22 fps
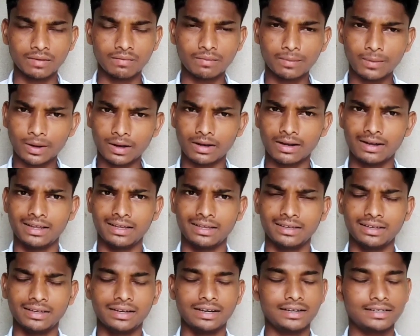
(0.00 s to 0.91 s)
per
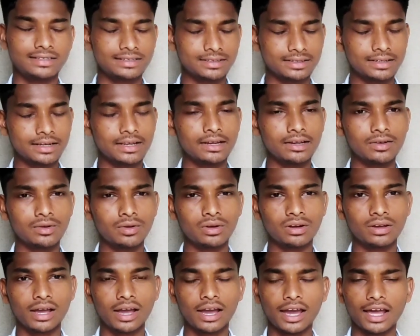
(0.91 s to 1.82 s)
day. It's really
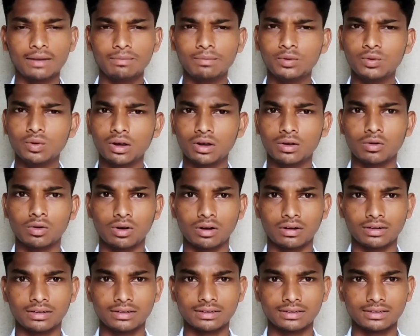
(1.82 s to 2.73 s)
gonna help you a
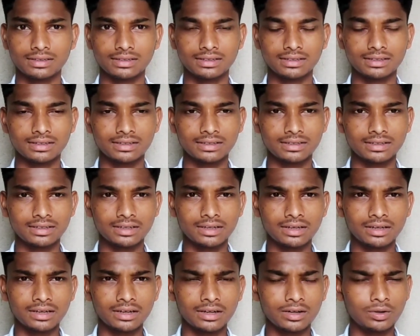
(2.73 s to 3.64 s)
lot.
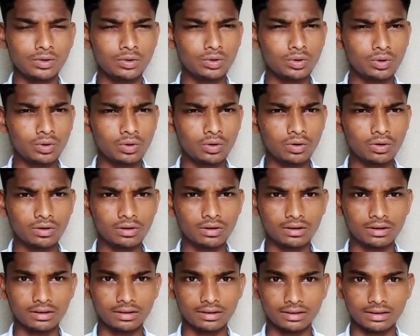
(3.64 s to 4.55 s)
Do you know
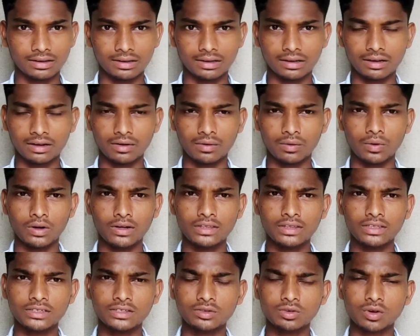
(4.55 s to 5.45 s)
what is
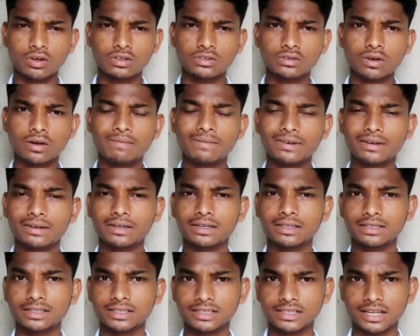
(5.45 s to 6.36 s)
the source of
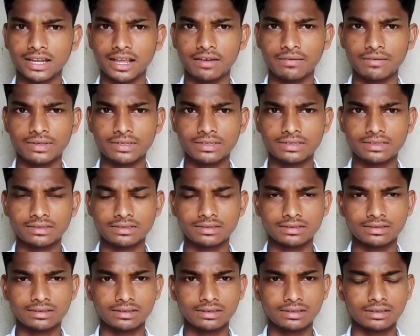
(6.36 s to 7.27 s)
learning this language?
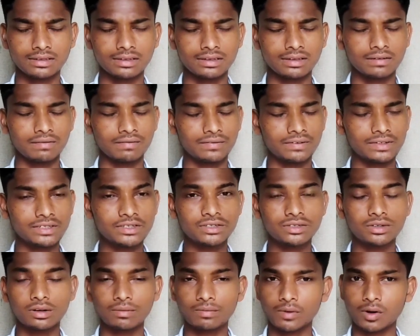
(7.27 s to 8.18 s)

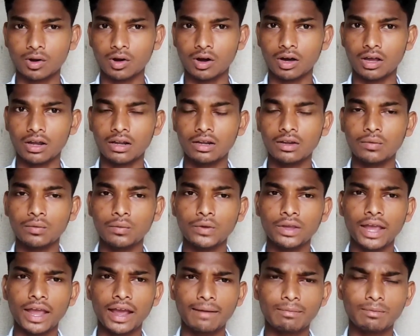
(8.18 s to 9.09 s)
First of all,
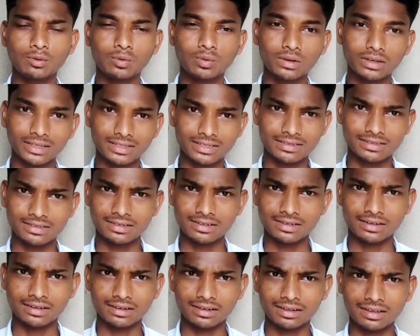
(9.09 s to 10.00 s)
we have to
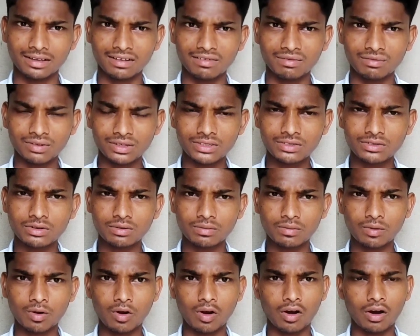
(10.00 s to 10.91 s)
listen. First
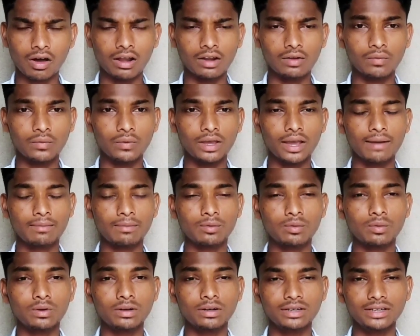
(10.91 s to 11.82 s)
of all, we have
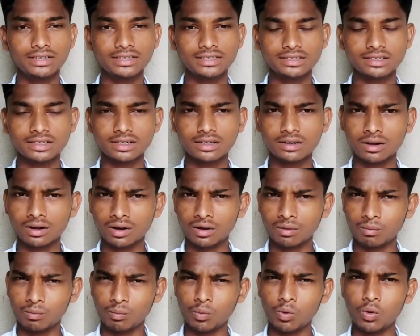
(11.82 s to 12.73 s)
to listen
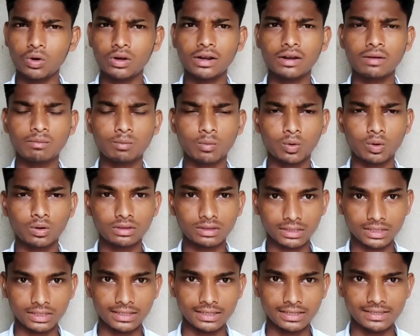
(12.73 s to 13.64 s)
more and more
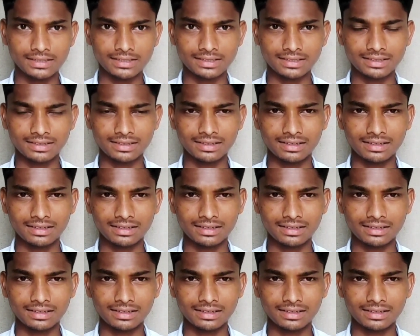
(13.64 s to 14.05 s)
things.